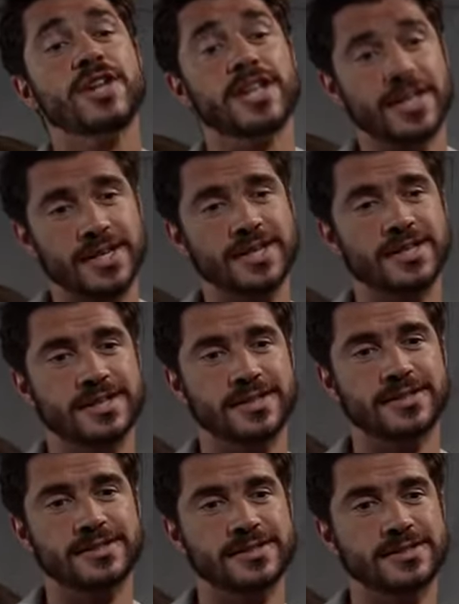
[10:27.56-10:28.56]
Really?
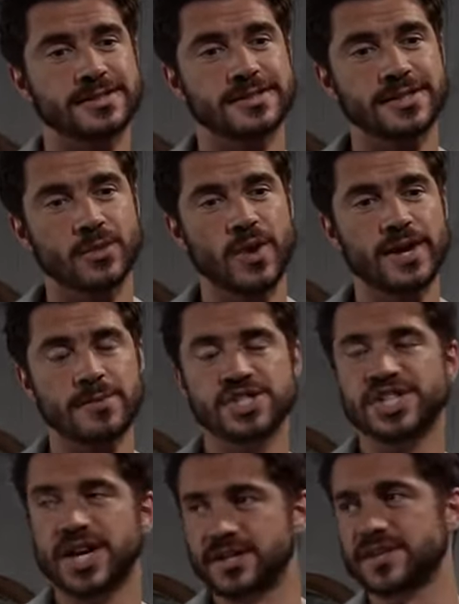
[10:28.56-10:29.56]
Then why did
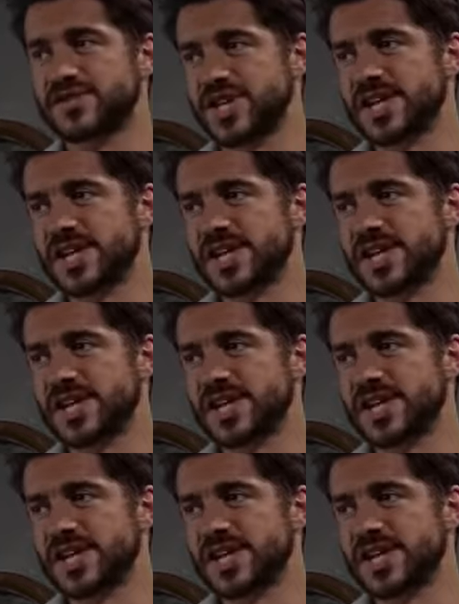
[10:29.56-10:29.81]
Michelle give